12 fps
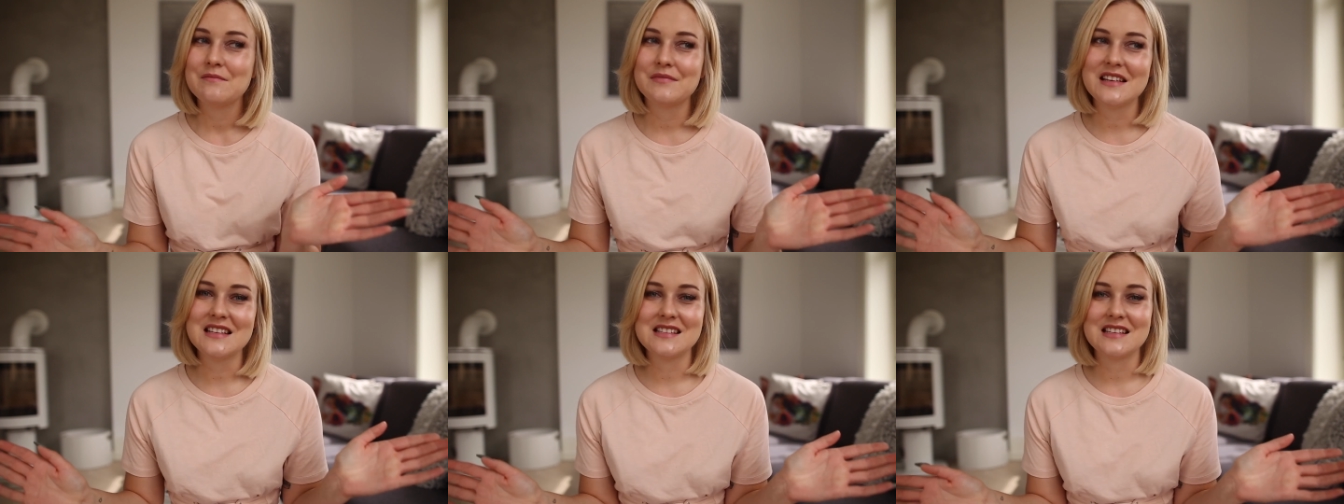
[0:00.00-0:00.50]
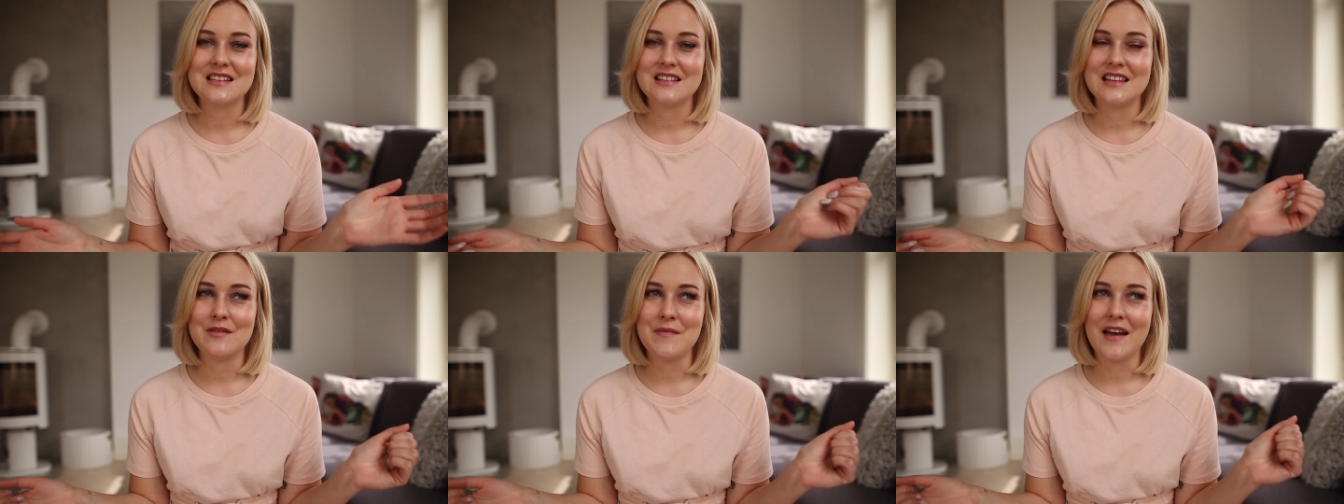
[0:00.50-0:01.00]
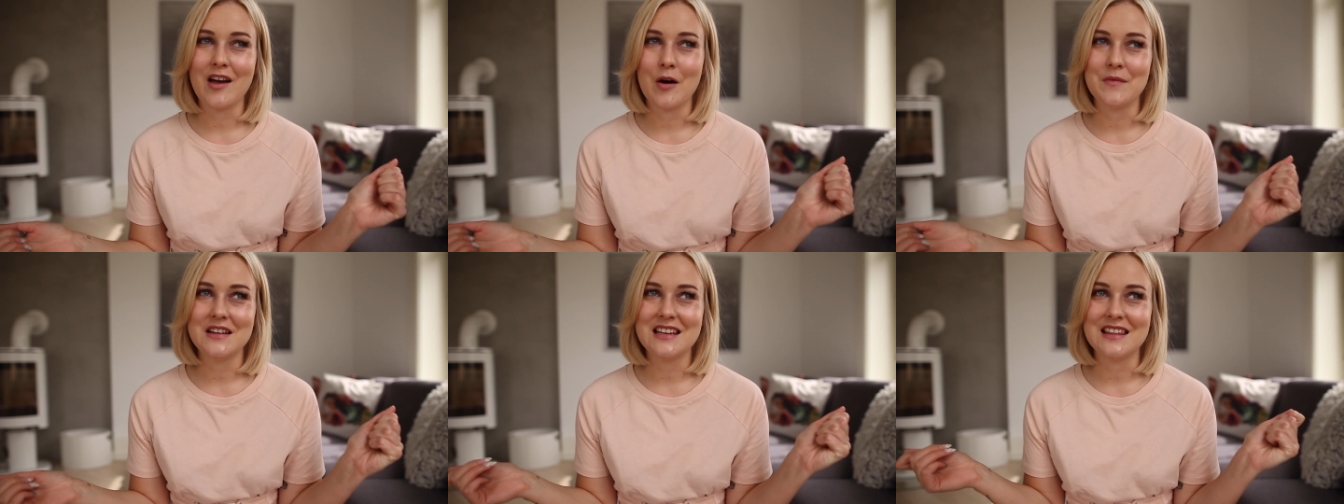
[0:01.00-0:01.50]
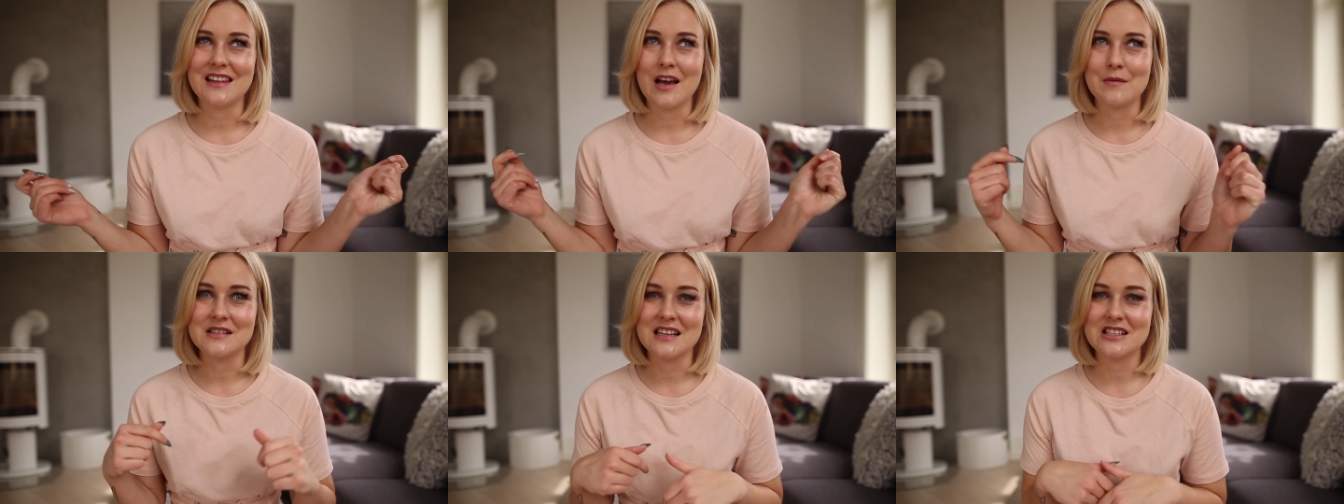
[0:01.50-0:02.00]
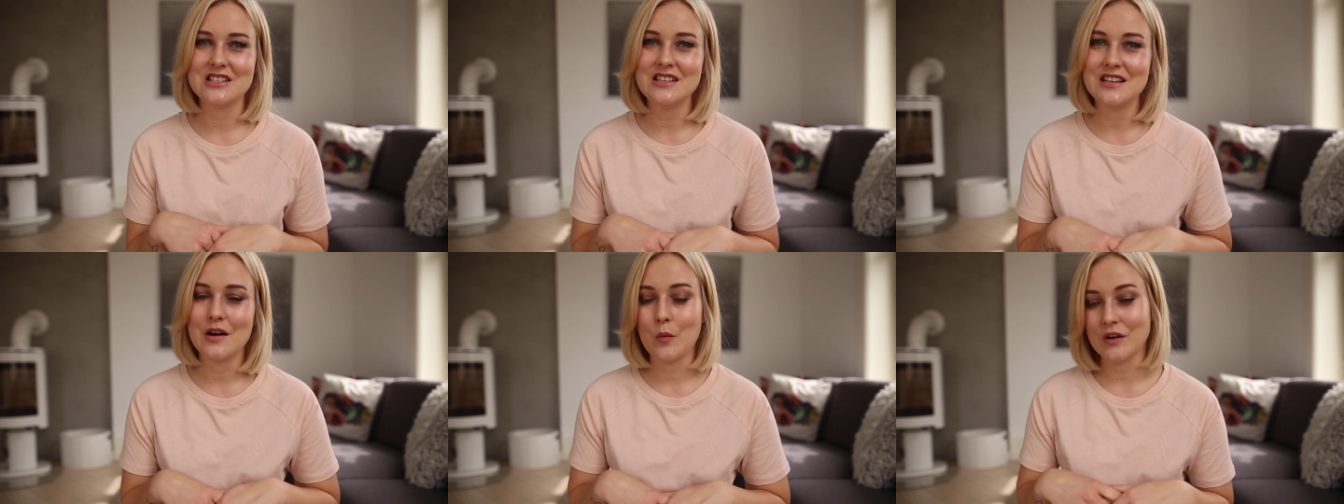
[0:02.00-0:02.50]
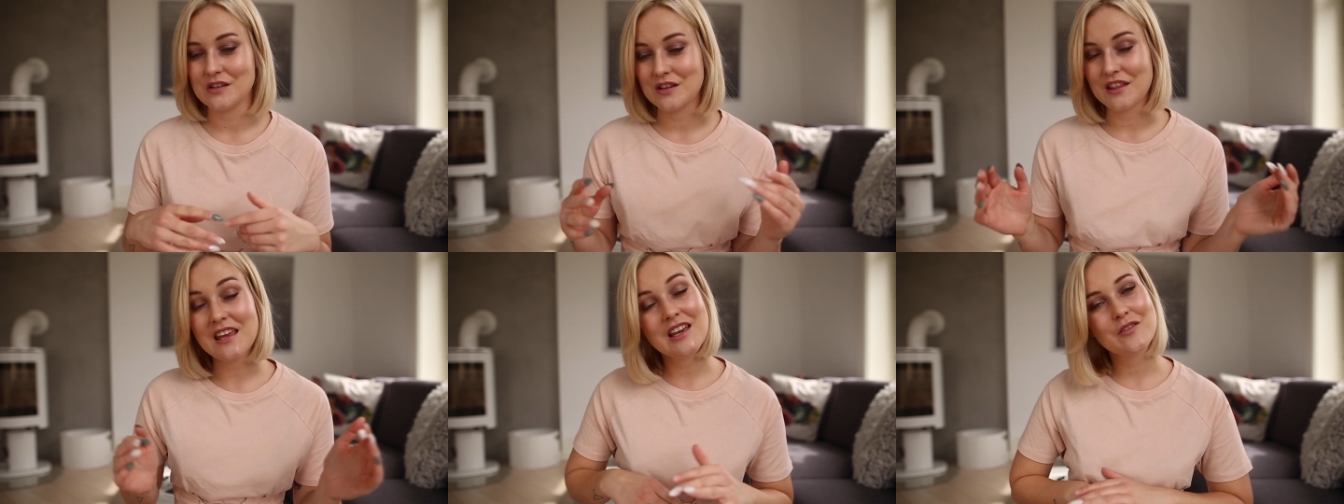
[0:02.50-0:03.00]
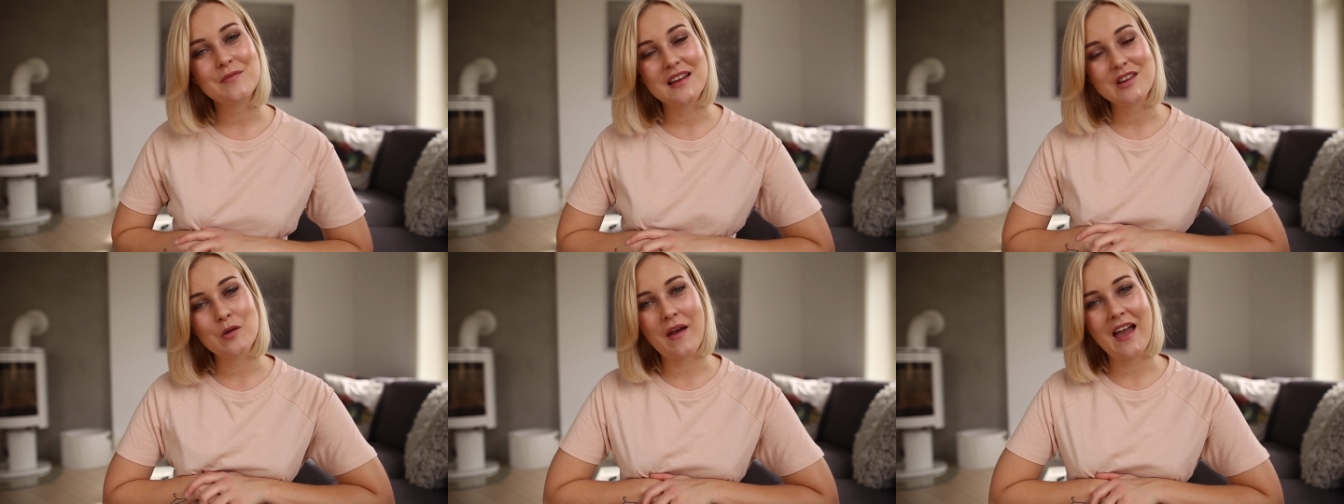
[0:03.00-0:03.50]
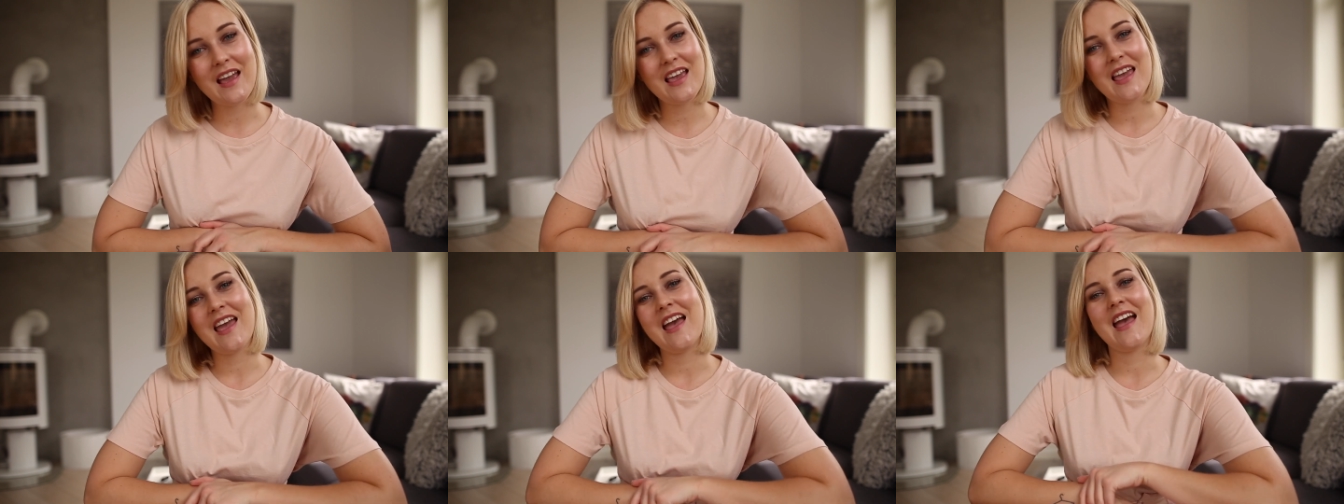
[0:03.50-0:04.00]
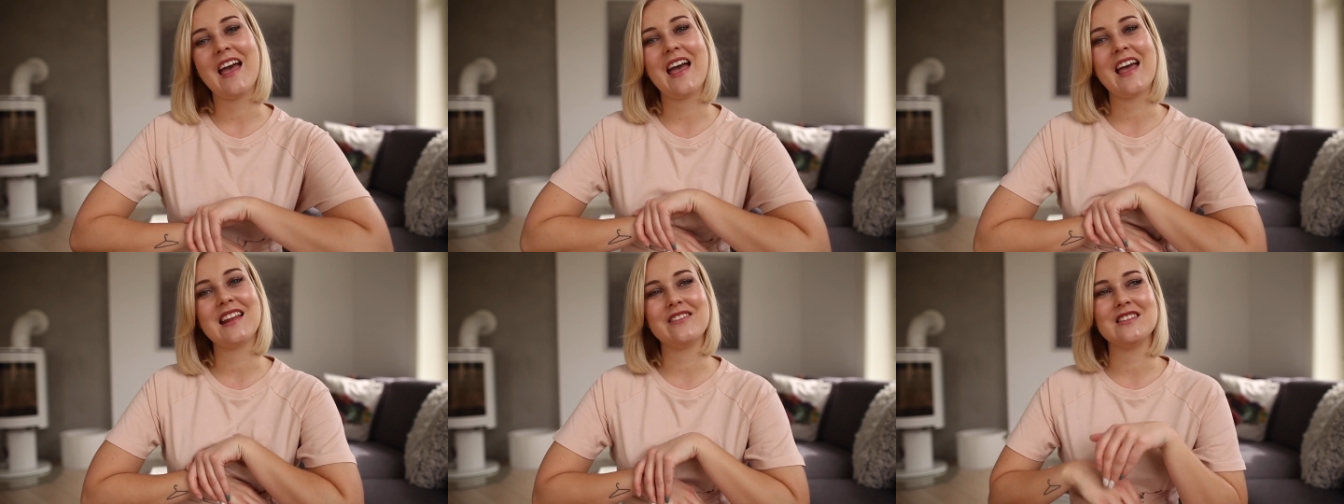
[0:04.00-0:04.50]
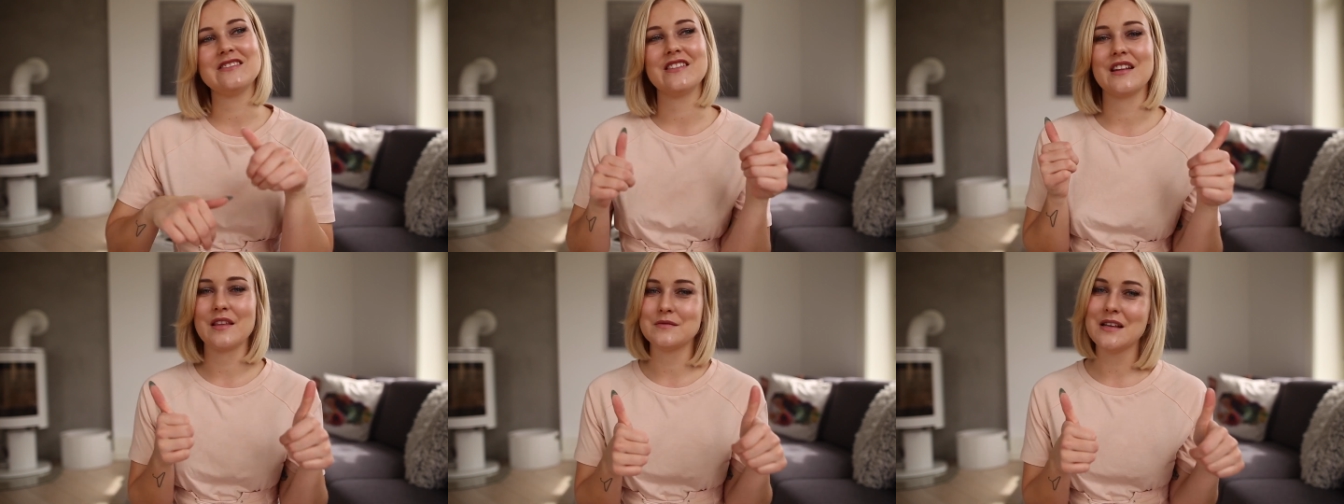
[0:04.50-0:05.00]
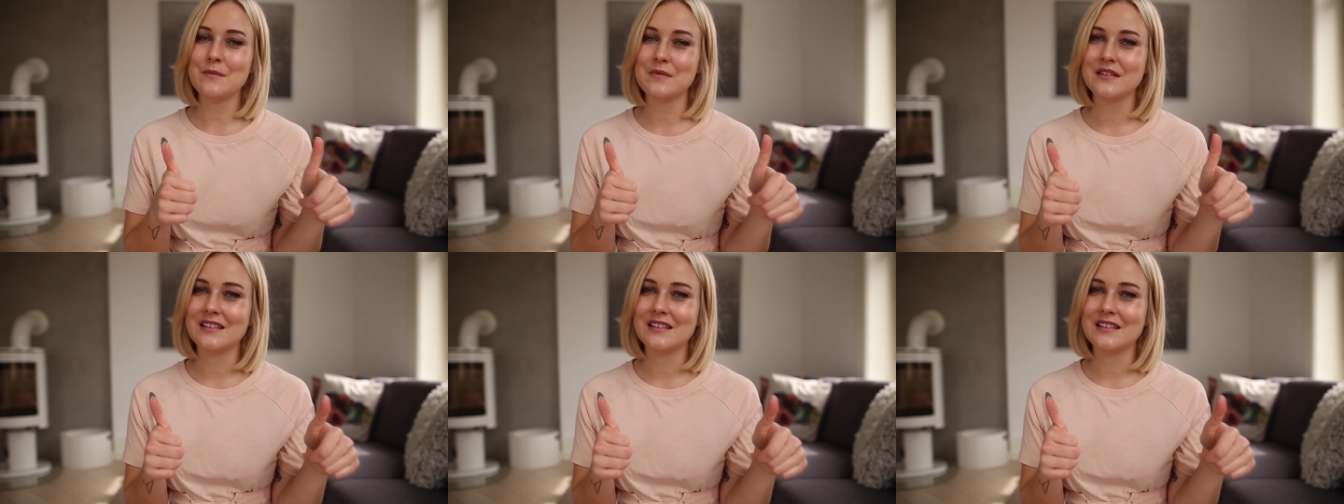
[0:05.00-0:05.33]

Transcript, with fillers: Please leave me a comment in the comment section on what you think of my new bag and give this video a thumbs up.